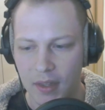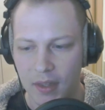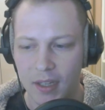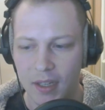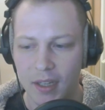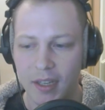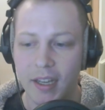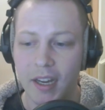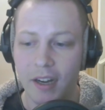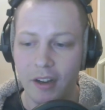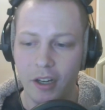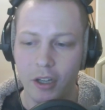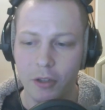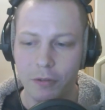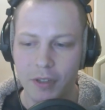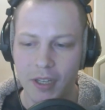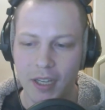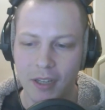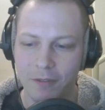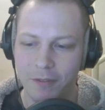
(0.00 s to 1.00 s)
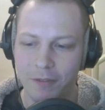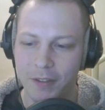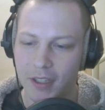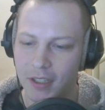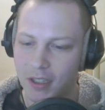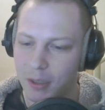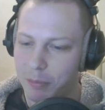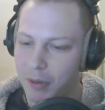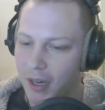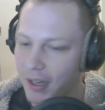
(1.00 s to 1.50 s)
Carryover can feel
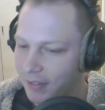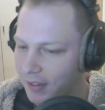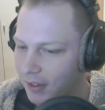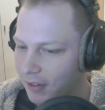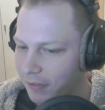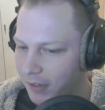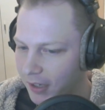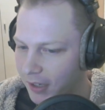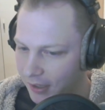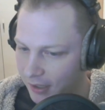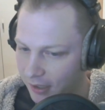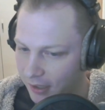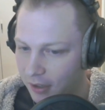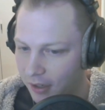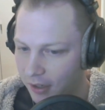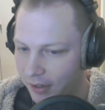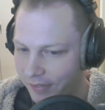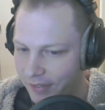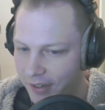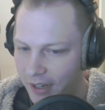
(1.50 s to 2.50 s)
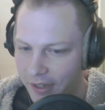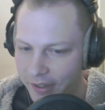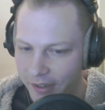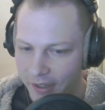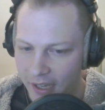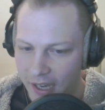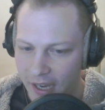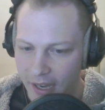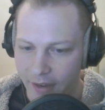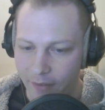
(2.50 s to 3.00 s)
oppressive in the current state of the
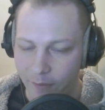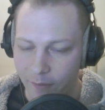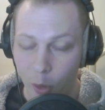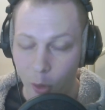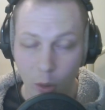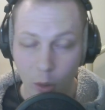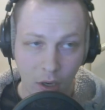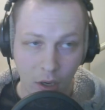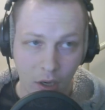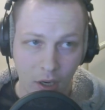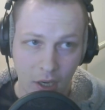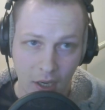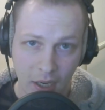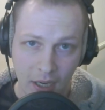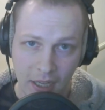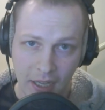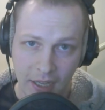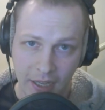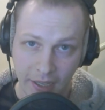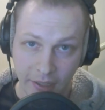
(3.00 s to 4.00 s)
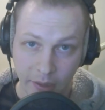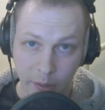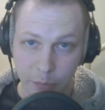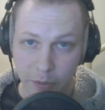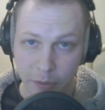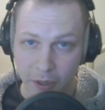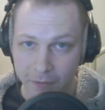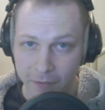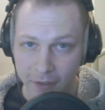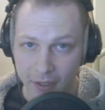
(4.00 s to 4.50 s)
game or in the
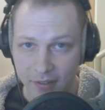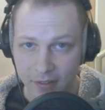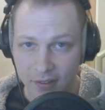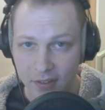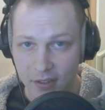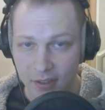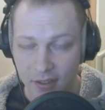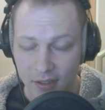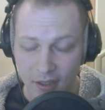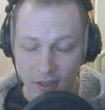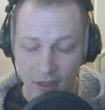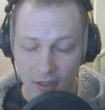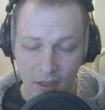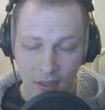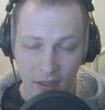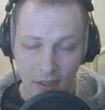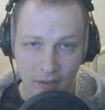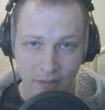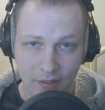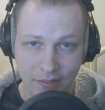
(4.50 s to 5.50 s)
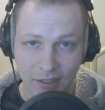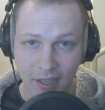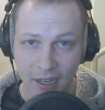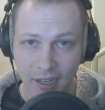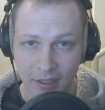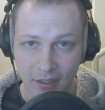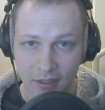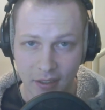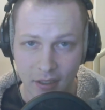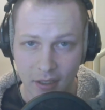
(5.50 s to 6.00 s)
previous
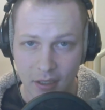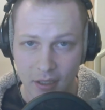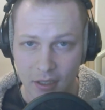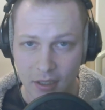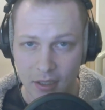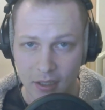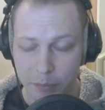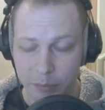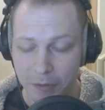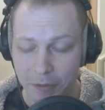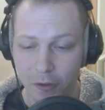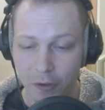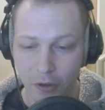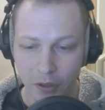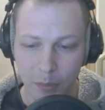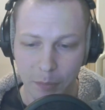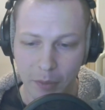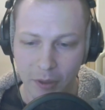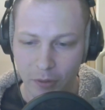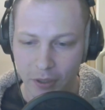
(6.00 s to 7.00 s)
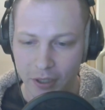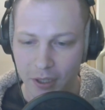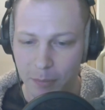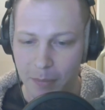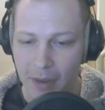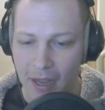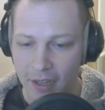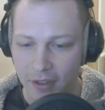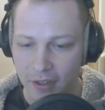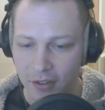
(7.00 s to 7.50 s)
state before the midwinter
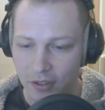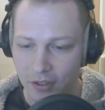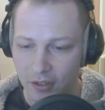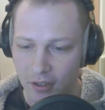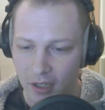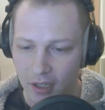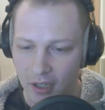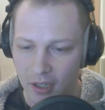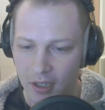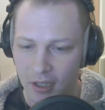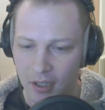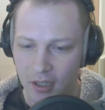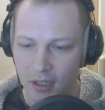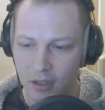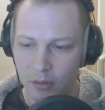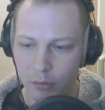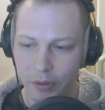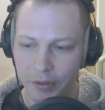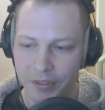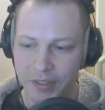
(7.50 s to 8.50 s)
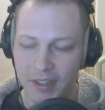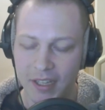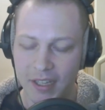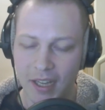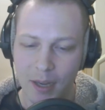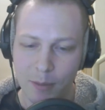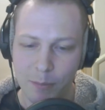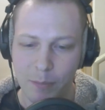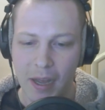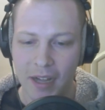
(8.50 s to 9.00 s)
patch, with the
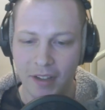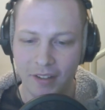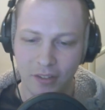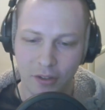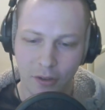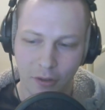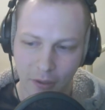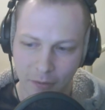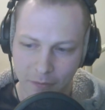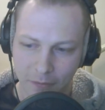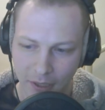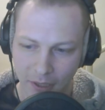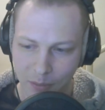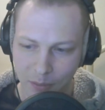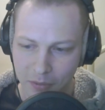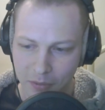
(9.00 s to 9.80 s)
unbalanced coin flip,